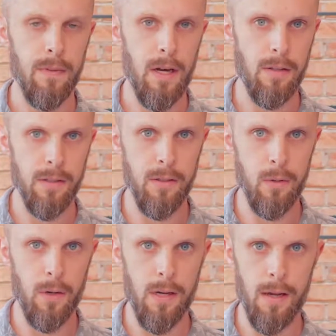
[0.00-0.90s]
I just
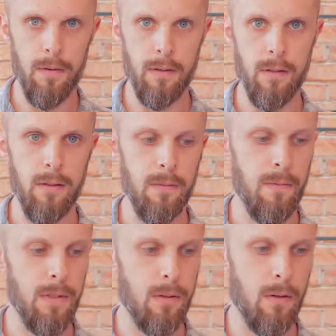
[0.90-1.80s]
enjoyed having the
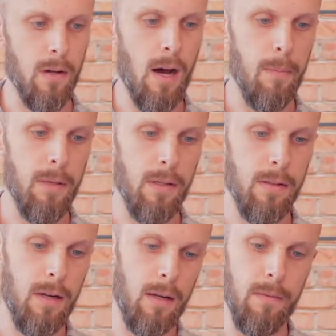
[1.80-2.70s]
physical copy
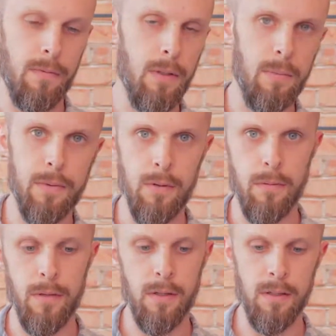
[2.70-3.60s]
that I could flip through
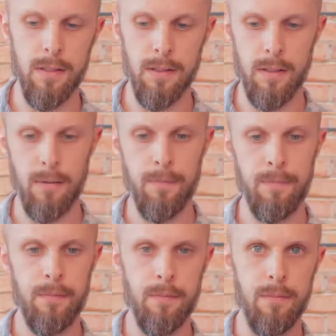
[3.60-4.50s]
real easily
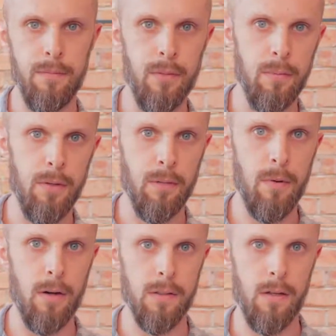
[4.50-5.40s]
with
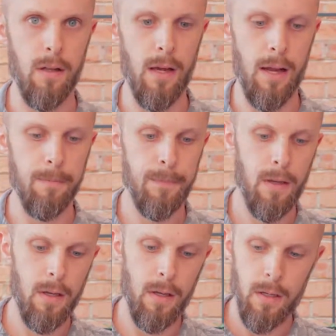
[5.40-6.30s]
bookmarks and all that.
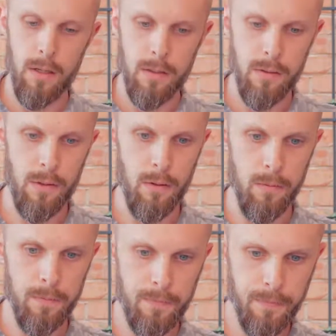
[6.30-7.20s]

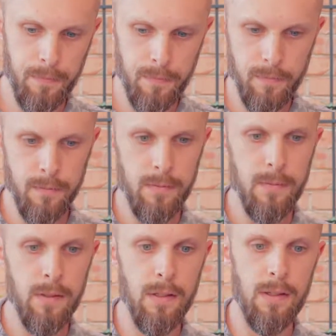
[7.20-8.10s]
So
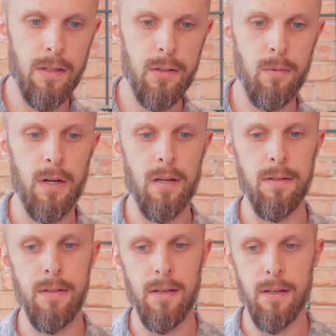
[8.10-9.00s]
essentially what I
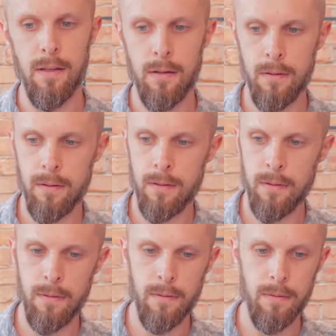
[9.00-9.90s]
did
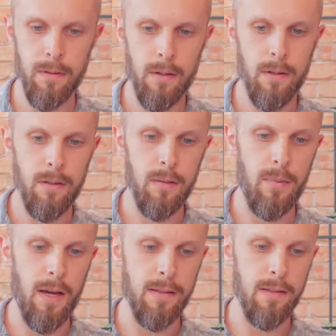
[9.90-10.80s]
to
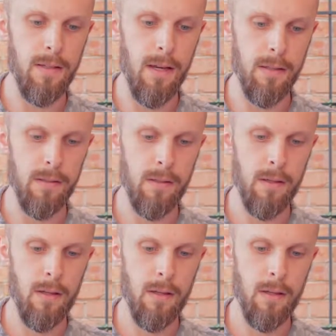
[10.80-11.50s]
pass the test,